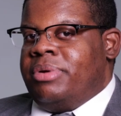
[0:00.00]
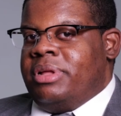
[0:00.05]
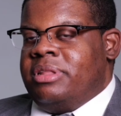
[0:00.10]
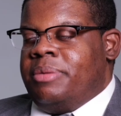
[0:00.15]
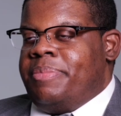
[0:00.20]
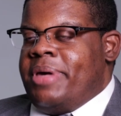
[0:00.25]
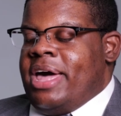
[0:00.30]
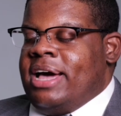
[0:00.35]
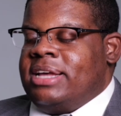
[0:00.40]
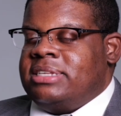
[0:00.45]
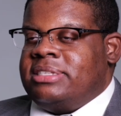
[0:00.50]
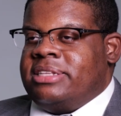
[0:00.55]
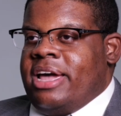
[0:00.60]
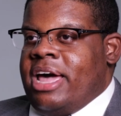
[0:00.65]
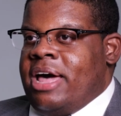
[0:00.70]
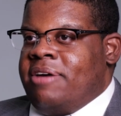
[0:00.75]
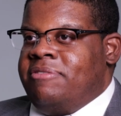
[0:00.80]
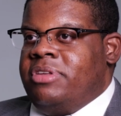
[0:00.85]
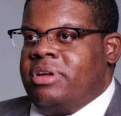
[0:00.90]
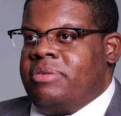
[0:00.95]
In the past, I
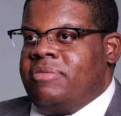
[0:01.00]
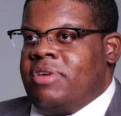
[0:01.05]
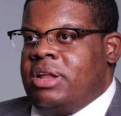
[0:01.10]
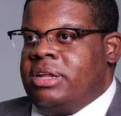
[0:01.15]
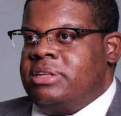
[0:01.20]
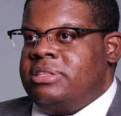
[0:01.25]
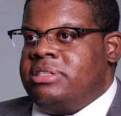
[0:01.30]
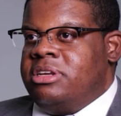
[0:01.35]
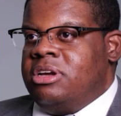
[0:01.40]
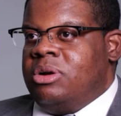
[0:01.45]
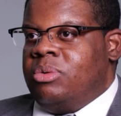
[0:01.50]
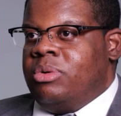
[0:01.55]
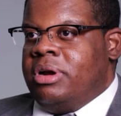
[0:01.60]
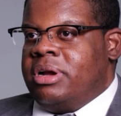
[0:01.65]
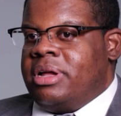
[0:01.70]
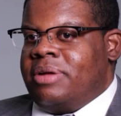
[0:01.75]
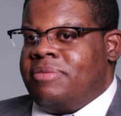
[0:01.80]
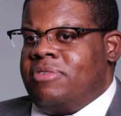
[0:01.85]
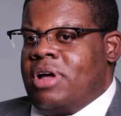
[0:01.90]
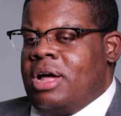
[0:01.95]
have done volunteer
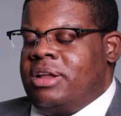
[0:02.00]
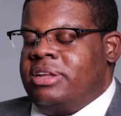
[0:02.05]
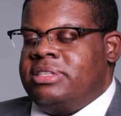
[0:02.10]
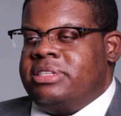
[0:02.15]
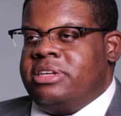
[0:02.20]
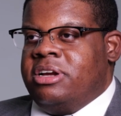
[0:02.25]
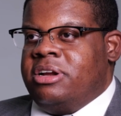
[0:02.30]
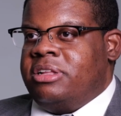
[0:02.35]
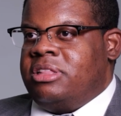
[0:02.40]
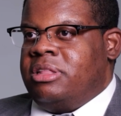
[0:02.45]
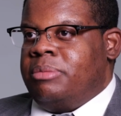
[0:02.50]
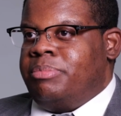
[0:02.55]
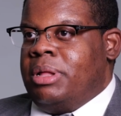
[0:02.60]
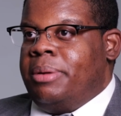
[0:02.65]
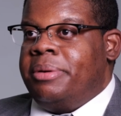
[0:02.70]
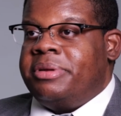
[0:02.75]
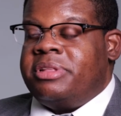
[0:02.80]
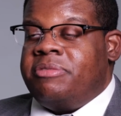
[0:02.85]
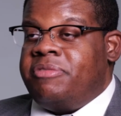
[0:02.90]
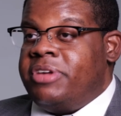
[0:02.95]
work. I've volunteered at the
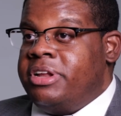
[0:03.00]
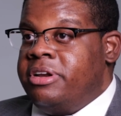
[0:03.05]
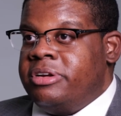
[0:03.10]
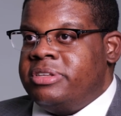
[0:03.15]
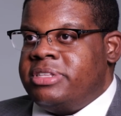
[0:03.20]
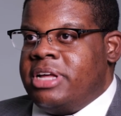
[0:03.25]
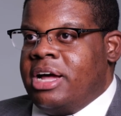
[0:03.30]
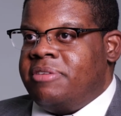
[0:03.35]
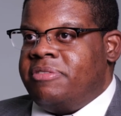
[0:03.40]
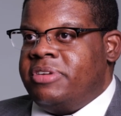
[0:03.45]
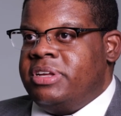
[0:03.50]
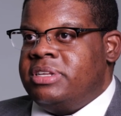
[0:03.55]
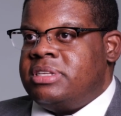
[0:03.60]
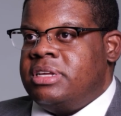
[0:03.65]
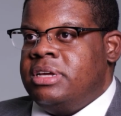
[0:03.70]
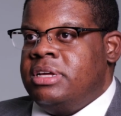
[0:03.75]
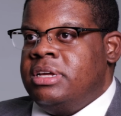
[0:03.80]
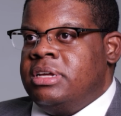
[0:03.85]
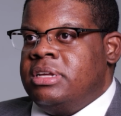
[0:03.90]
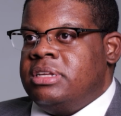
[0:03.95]
public defender's office,
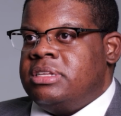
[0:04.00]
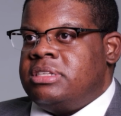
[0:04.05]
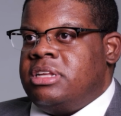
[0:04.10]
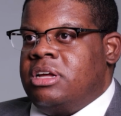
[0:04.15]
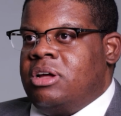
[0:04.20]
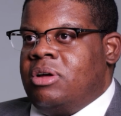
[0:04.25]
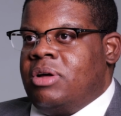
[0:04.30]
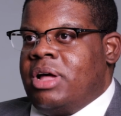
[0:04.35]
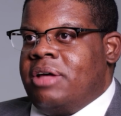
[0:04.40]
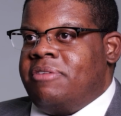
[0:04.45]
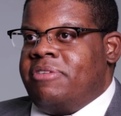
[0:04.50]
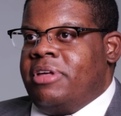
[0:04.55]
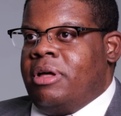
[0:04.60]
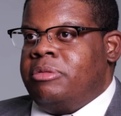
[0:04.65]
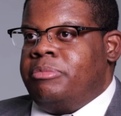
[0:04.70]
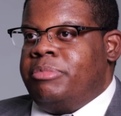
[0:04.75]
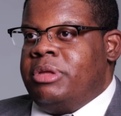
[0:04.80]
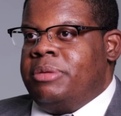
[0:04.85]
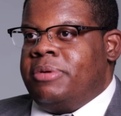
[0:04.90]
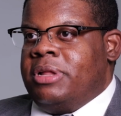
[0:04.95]
so I've
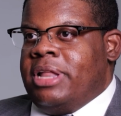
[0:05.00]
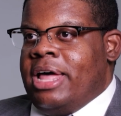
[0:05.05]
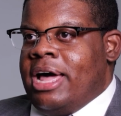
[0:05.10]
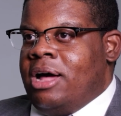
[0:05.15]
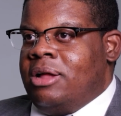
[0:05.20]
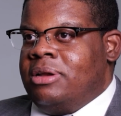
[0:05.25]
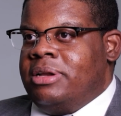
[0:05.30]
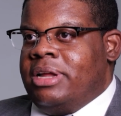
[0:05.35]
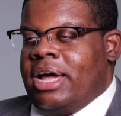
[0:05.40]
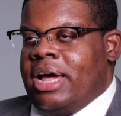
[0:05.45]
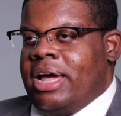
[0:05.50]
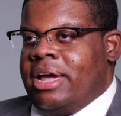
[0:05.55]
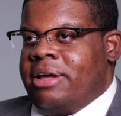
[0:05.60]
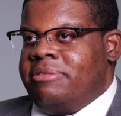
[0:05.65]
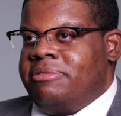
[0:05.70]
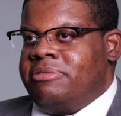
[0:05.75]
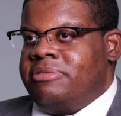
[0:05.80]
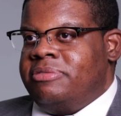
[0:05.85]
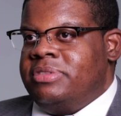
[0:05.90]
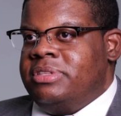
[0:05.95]
helped people out.
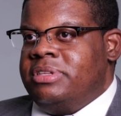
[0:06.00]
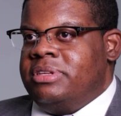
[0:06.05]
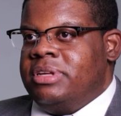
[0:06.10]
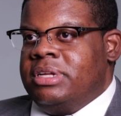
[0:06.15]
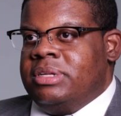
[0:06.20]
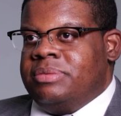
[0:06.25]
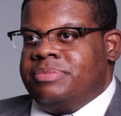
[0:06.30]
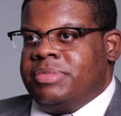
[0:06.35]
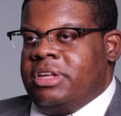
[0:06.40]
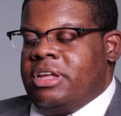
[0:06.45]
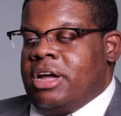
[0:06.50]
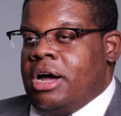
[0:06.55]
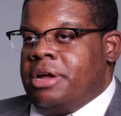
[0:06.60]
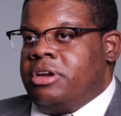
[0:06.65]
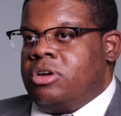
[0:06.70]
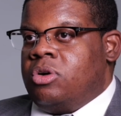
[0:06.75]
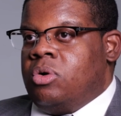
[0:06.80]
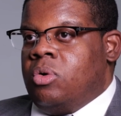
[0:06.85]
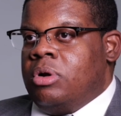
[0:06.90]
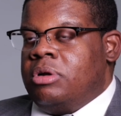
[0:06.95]
I've
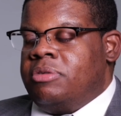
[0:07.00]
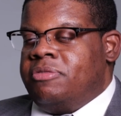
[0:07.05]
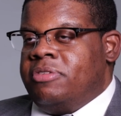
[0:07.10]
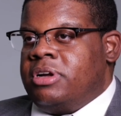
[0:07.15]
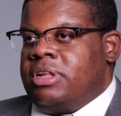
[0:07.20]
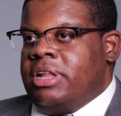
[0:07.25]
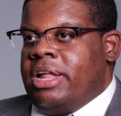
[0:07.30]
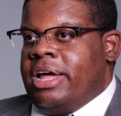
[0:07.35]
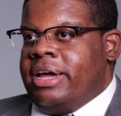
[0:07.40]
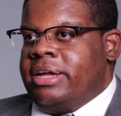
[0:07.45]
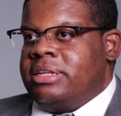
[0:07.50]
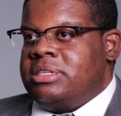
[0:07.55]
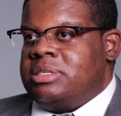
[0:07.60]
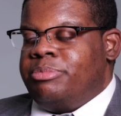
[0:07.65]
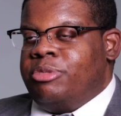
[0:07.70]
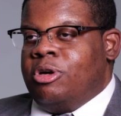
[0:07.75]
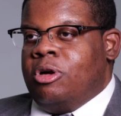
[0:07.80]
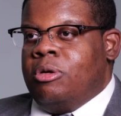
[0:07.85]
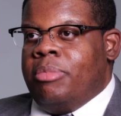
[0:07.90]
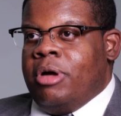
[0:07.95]
gone to court for clients
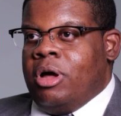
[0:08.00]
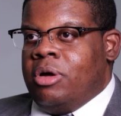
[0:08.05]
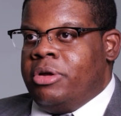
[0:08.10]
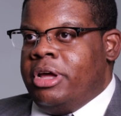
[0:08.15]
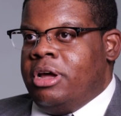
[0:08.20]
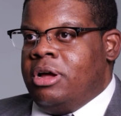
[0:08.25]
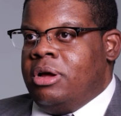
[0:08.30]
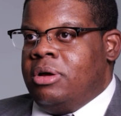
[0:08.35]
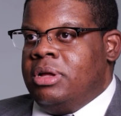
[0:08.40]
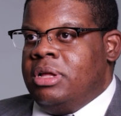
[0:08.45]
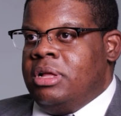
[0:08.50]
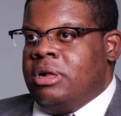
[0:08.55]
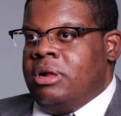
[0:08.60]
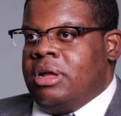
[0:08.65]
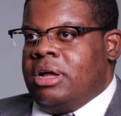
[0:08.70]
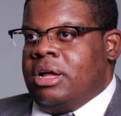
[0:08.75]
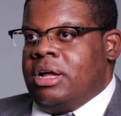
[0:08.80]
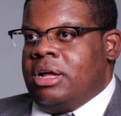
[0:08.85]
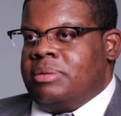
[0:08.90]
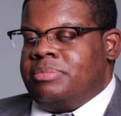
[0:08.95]
pro bono.
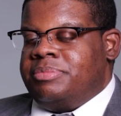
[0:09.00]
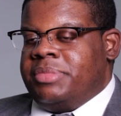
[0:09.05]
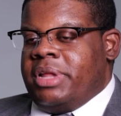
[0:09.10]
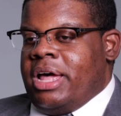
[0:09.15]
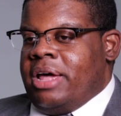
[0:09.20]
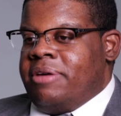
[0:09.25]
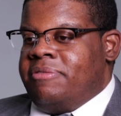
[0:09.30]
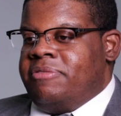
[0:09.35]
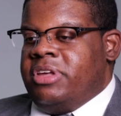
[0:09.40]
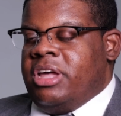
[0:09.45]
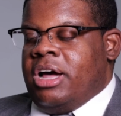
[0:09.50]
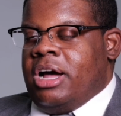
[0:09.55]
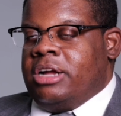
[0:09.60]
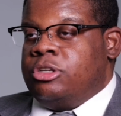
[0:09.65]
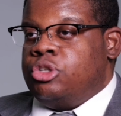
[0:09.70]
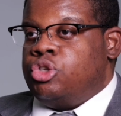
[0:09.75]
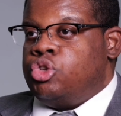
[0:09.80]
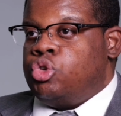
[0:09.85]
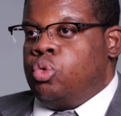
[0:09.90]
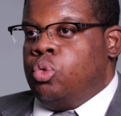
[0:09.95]
I've
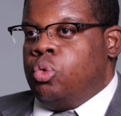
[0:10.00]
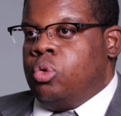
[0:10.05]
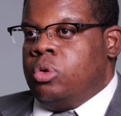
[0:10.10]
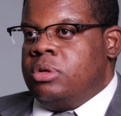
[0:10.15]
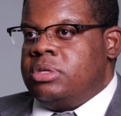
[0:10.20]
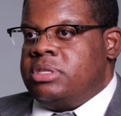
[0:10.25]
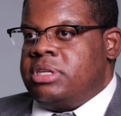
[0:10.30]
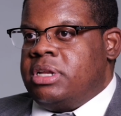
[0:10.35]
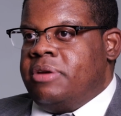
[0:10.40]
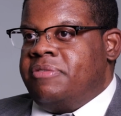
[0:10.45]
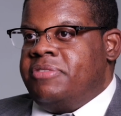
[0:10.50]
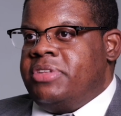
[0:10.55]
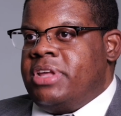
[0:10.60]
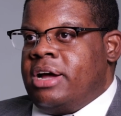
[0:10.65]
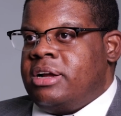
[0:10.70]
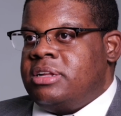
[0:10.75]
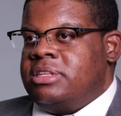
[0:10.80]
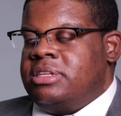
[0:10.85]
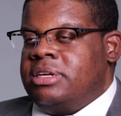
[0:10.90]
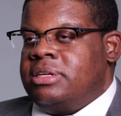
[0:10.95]
gone to schools and I've
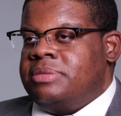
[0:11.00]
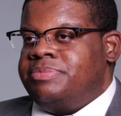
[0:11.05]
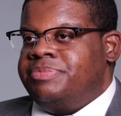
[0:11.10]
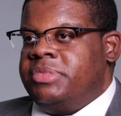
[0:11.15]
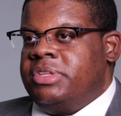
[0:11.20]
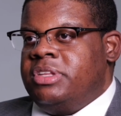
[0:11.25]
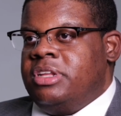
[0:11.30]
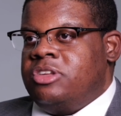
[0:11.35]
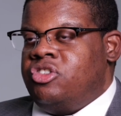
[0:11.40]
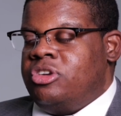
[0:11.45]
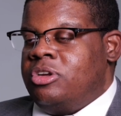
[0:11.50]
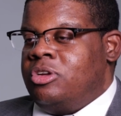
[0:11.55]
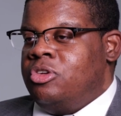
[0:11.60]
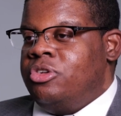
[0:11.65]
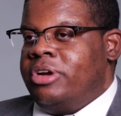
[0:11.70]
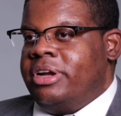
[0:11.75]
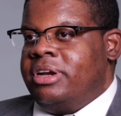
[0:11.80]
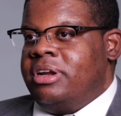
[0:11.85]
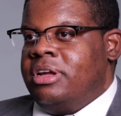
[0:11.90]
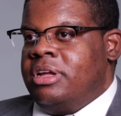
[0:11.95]
talked to the
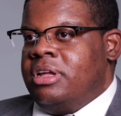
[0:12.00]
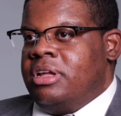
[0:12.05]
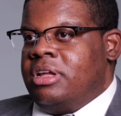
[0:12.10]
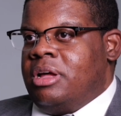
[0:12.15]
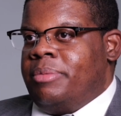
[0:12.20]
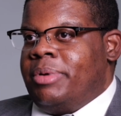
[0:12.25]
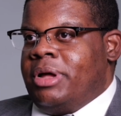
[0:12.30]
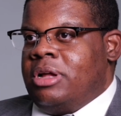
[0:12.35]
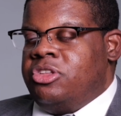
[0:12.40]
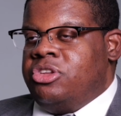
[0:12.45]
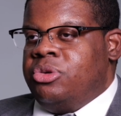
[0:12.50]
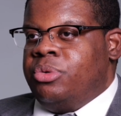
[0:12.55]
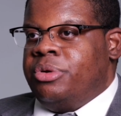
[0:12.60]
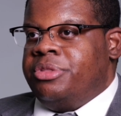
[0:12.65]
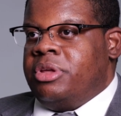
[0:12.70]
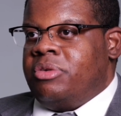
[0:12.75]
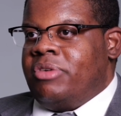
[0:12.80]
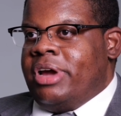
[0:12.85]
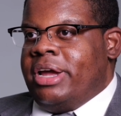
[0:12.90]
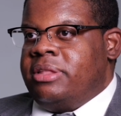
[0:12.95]
children about
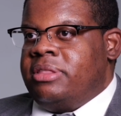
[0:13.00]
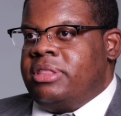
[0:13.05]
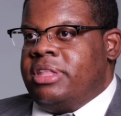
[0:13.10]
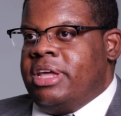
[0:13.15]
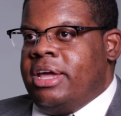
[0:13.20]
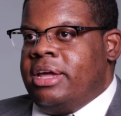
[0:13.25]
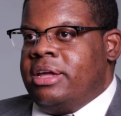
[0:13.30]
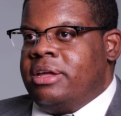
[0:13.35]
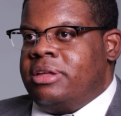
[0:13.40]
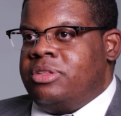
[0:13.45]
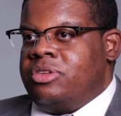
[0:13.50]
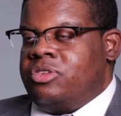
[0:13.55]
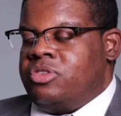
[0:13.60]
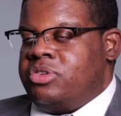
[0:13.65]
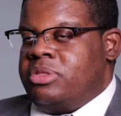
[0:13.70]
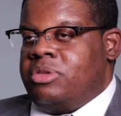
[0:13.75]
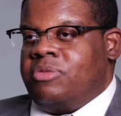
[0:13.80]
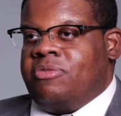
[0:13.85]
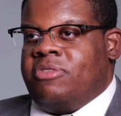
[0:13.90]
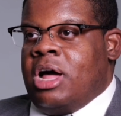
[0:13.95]
doing the right thing and
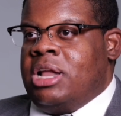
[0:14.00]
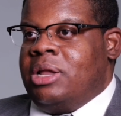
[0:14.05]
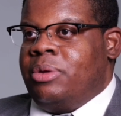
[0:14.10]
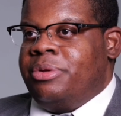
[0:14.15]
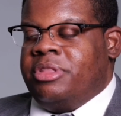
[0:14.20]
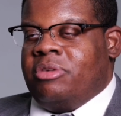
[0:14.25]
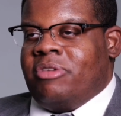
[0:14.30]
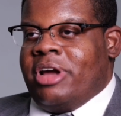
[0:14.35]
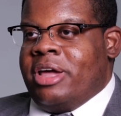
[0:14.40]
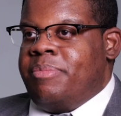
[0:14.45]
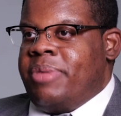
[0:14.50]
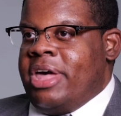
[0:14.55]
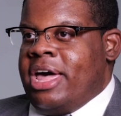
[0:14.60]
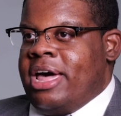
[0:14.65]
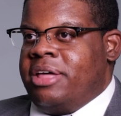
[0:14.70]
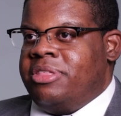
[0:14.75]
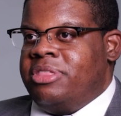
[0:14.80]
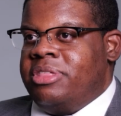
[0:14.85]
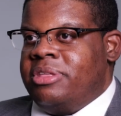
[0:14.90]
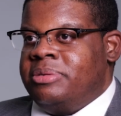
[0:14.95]
just following the right
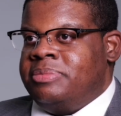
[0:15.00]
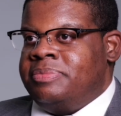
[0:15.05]
path.